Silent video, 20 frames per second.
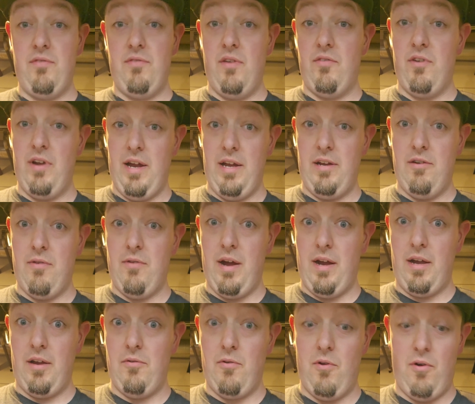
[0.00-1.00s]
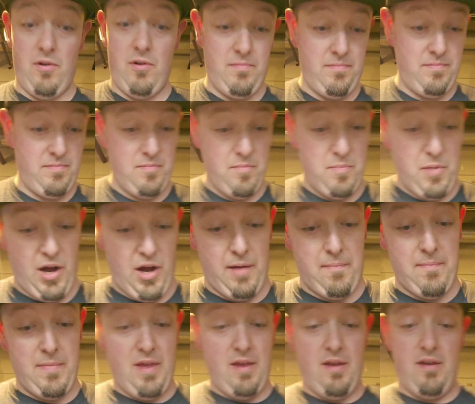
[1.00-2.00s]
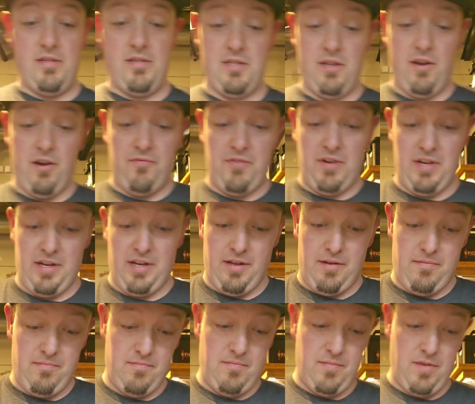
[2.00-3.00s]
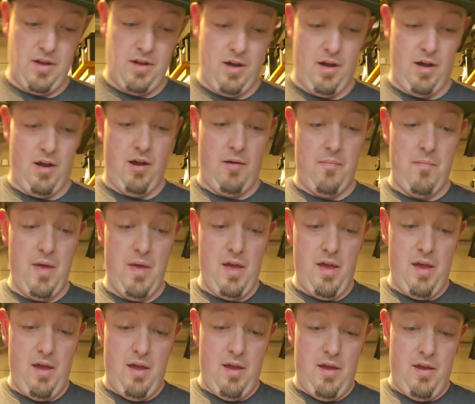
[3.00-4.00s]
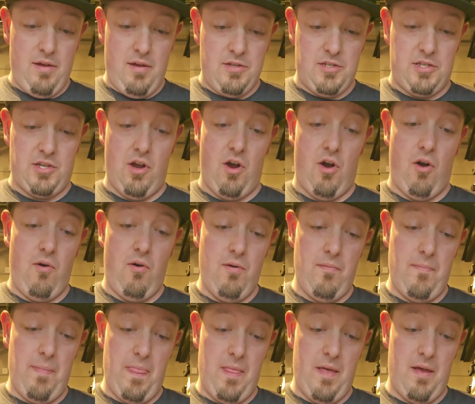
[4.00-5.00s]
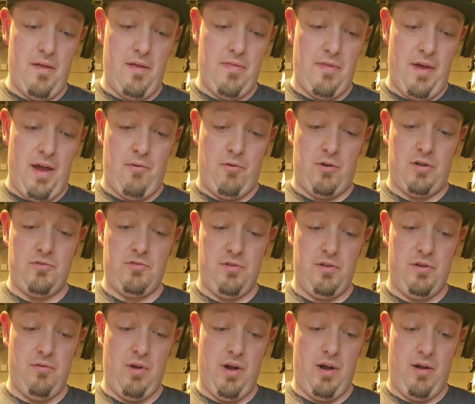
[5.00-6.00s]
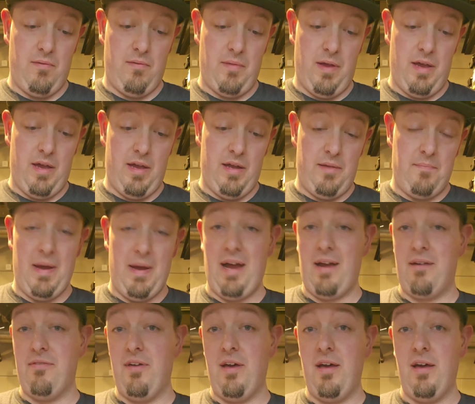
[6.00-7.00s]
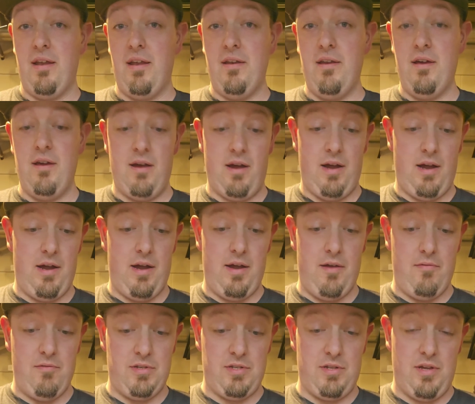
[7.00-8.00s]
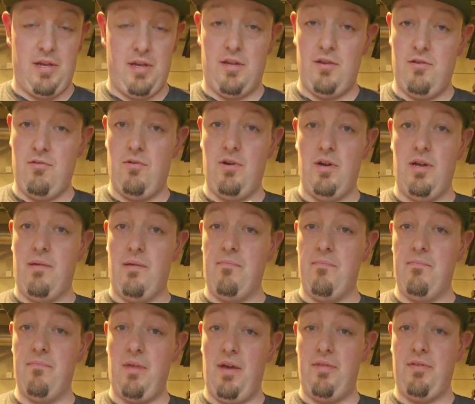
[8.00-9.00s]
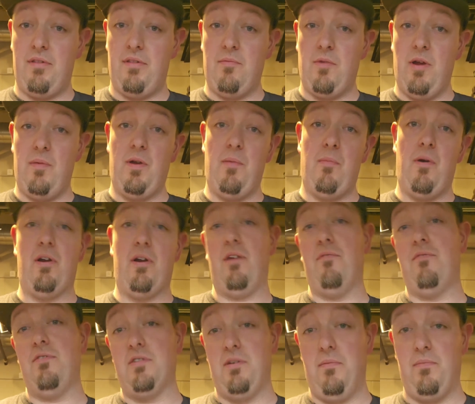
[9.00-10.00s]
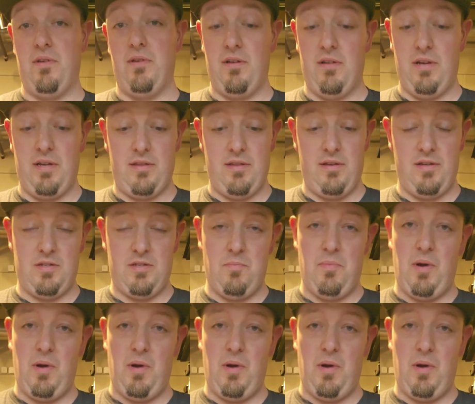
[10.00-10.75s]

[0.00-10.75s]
I've never had to rock and roll, but it's there if you need it. So that worked really well. And back then, I was like, you know what? I think there might be a market for something like this.